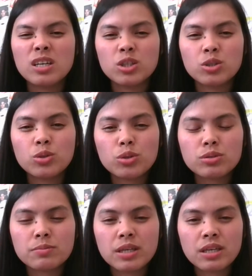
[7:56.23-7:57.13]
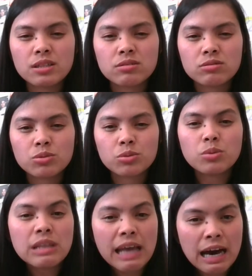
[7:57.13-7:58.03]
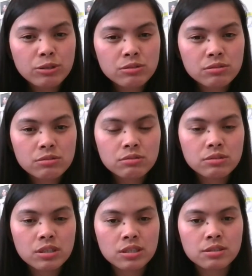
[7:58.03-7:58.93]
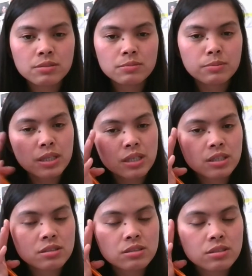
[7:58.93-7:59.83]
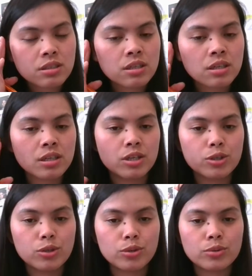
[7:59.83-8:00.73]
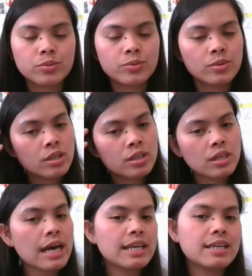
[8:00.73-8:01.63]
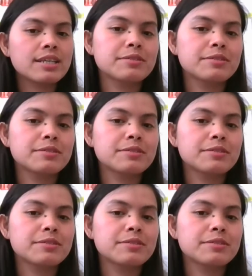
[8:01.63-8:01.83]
Don't make it too loud, just make it, you know, a little